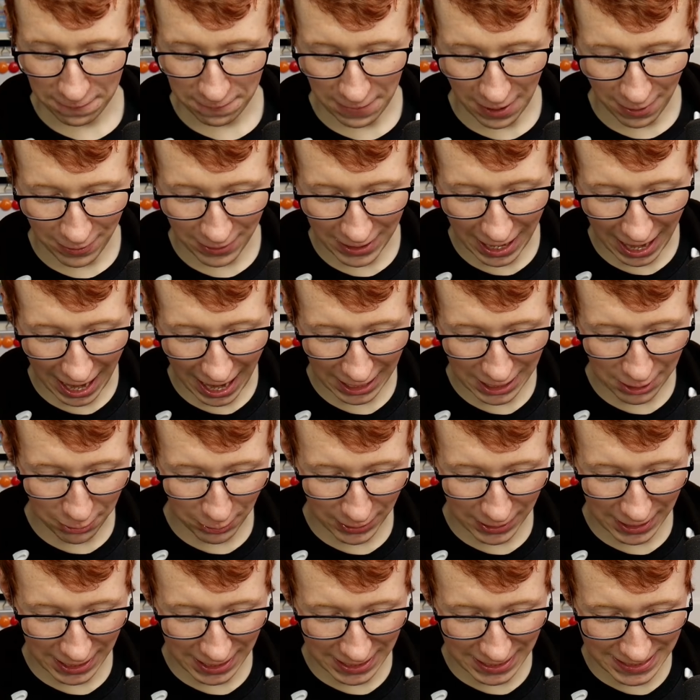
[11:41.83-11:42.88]
Very
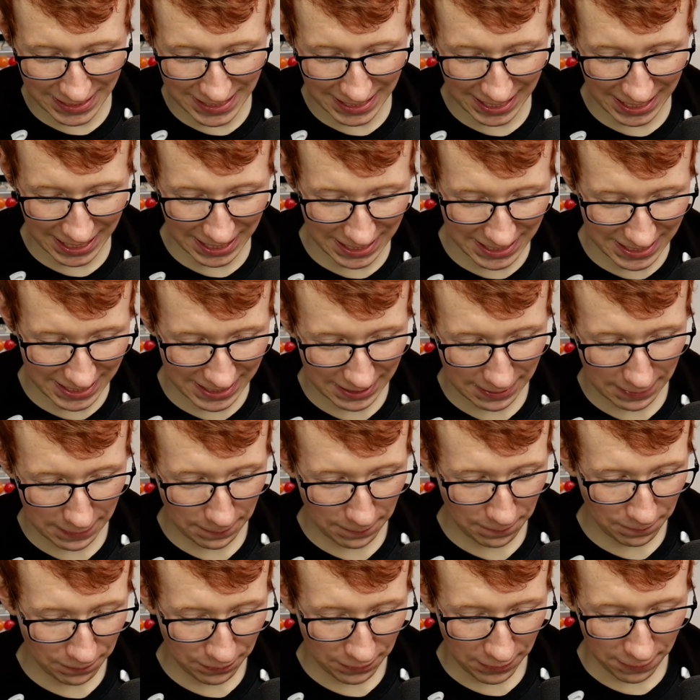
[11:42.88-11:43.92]
accurate indeed.
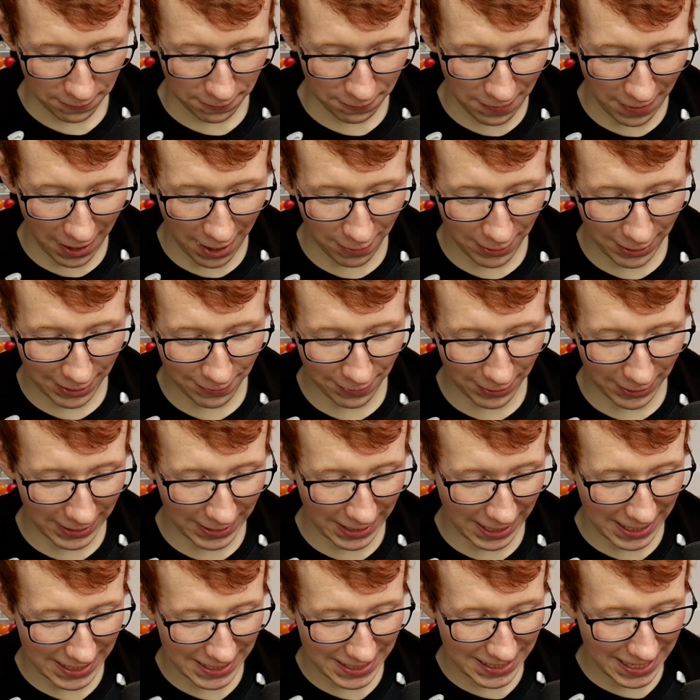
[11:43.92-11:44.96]
Very, very
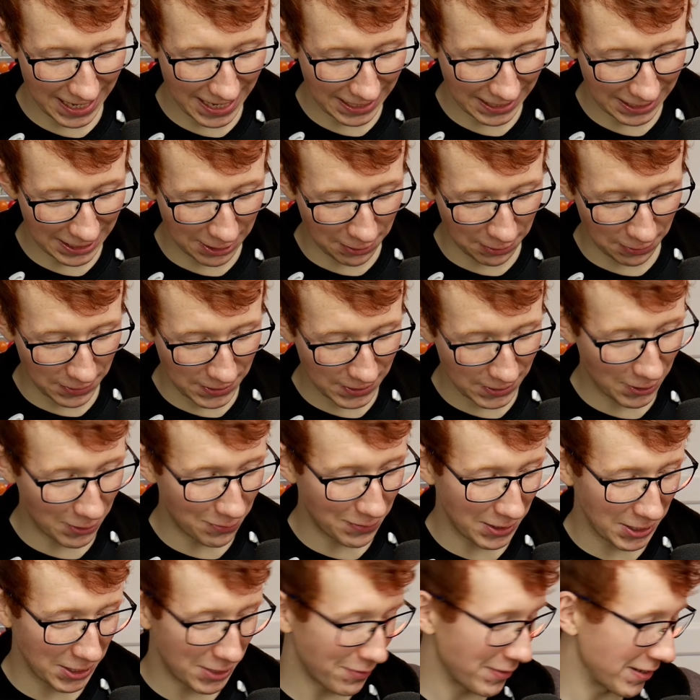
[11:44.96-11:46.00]
nice. Thank you so
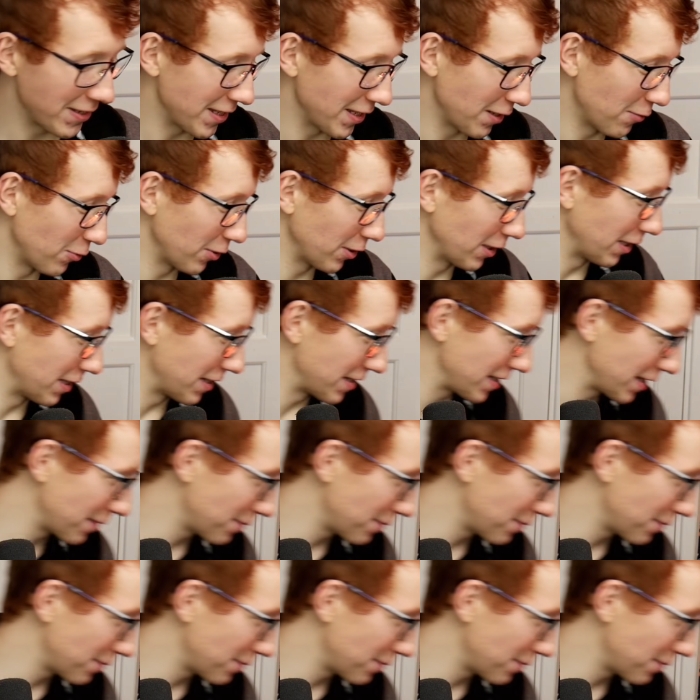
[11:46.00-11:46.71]
much, Mystic Woodlands.